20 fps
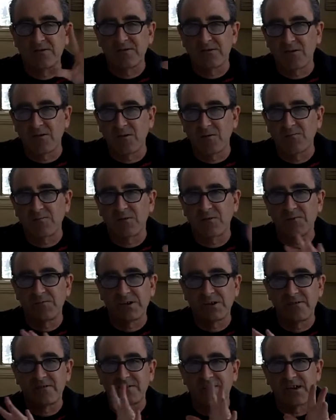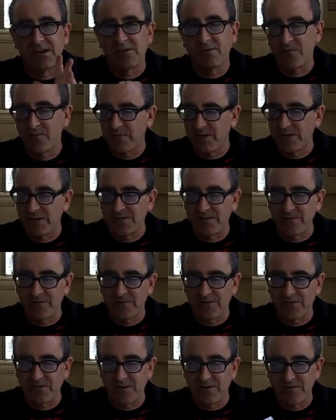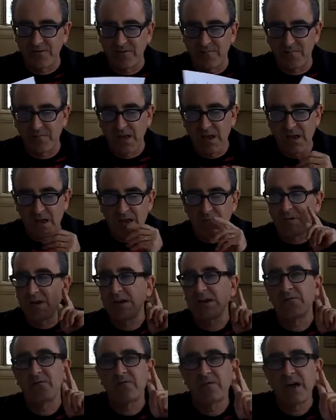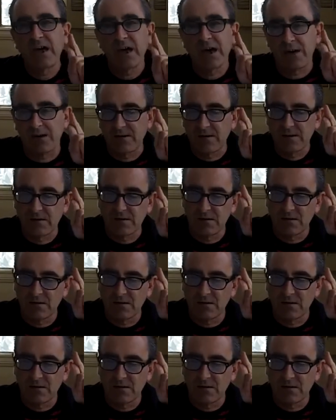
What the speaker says: scope or a bigger scale of things of sorts. But even that,